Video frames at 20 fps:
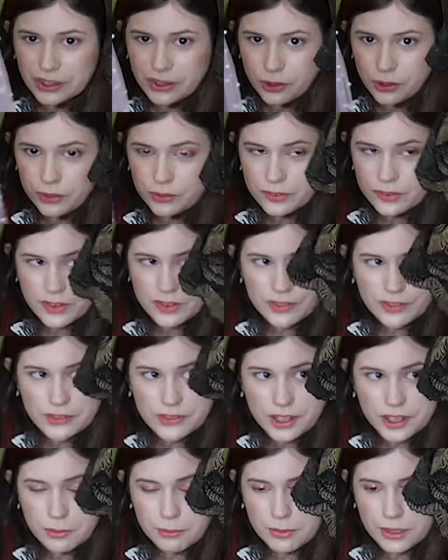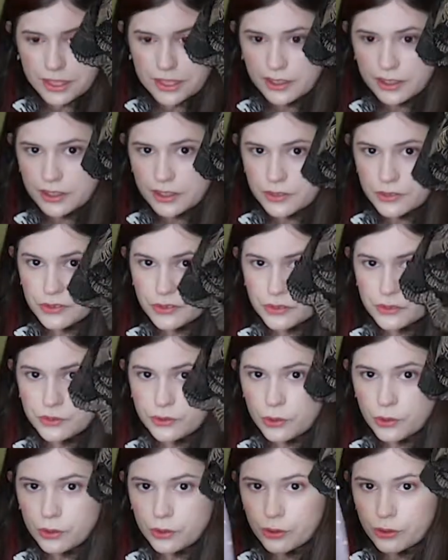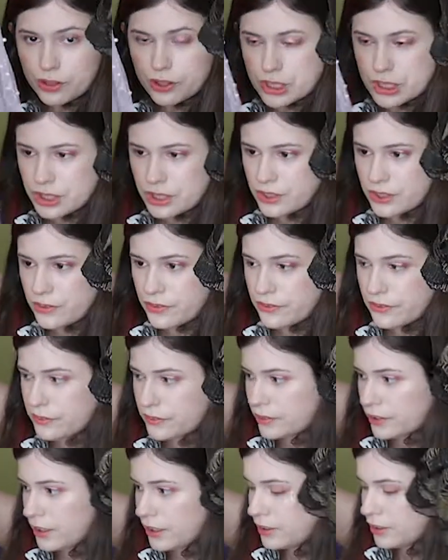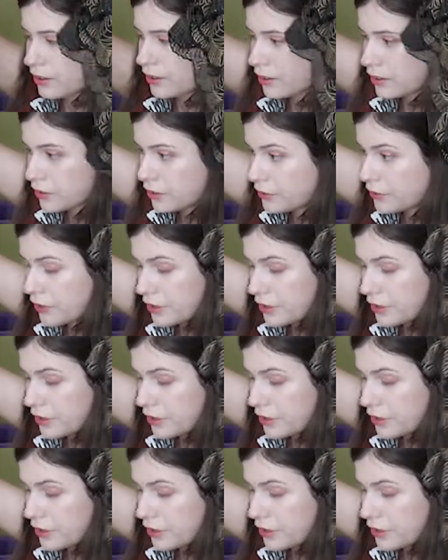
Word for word: all of this is handmade. It's so gorgeous, and they're